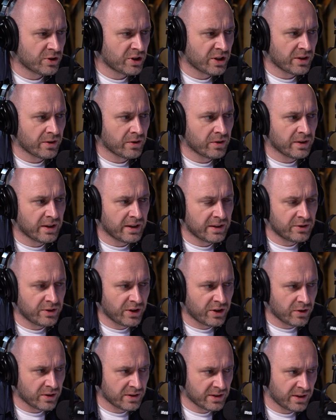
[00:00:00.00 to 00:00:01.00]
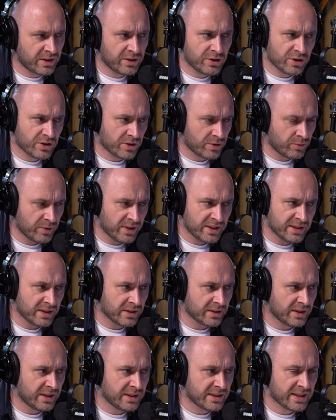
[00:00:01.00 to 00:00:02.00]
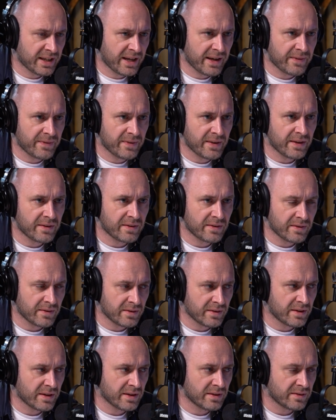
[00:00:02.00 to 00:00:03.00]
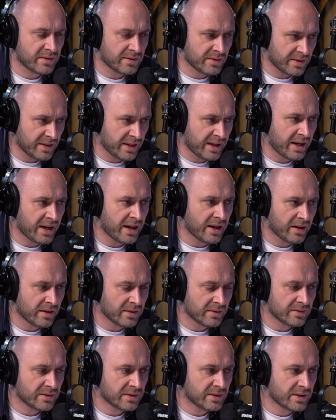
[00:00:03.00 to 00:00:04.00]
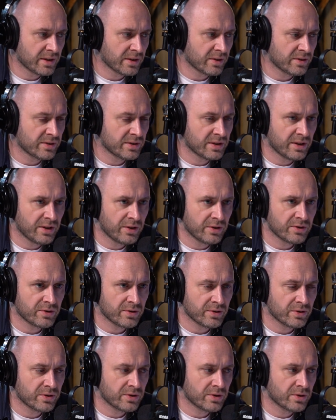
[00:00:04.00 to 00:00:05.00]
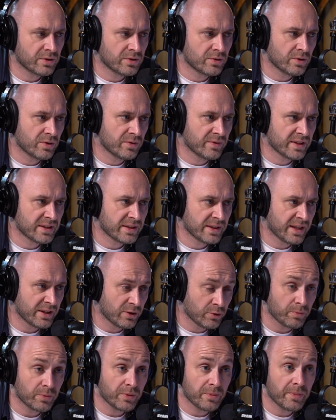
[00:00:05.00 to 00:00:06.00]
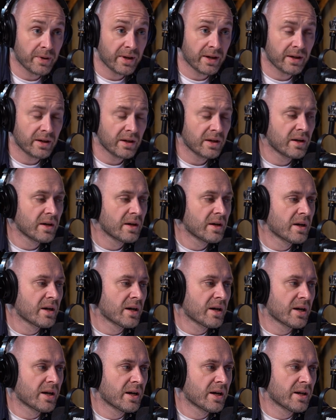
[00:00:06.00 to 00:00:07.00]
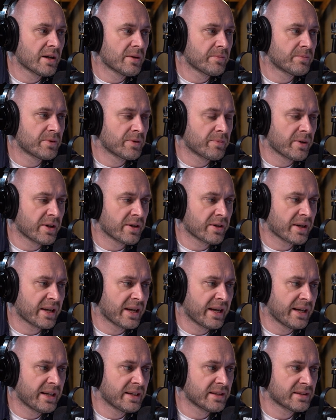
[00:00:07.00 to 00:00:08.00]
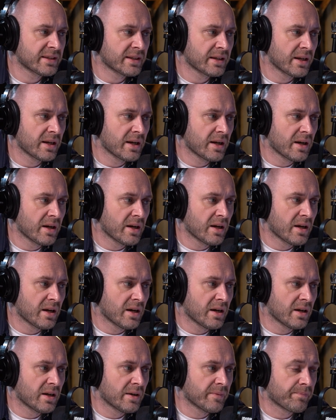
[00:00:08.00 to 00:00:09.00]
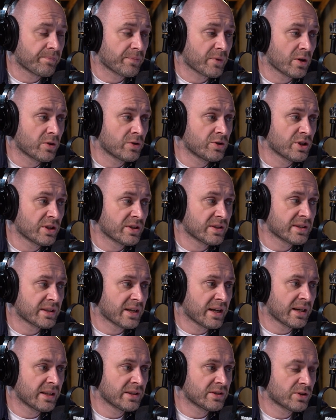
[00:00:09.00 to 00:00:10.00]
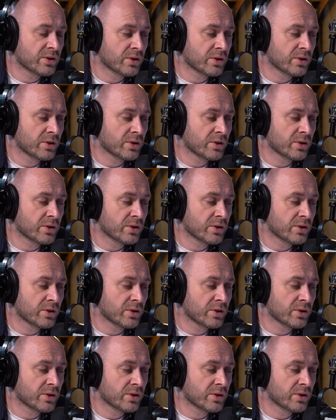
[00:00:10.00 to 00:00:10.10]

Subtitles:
General, Andriy Kostin, just recently said that they are still continuing to investigate, to prepare a case on genocide.